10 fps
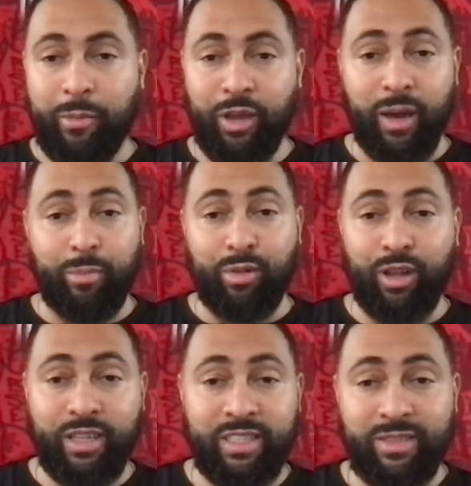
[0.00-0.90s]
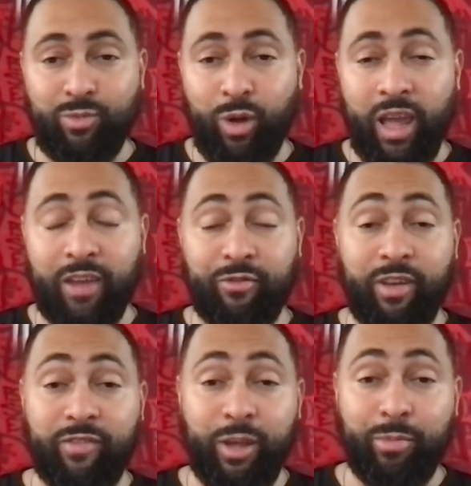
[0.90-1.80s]
you got plus
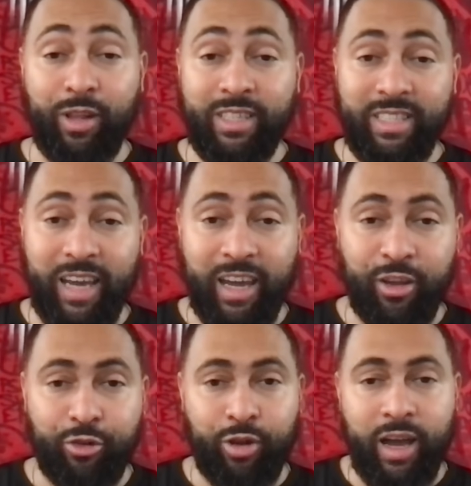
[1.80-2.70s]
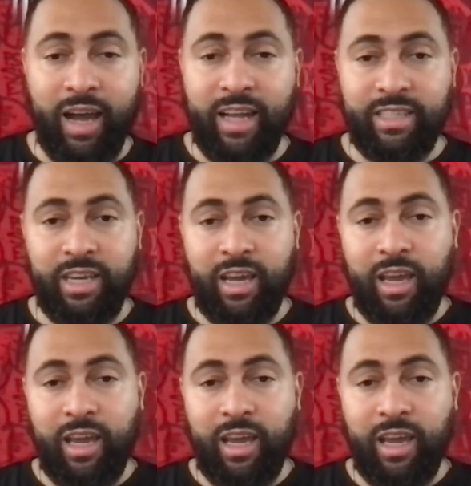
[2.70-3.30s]
850 plus 900 odds.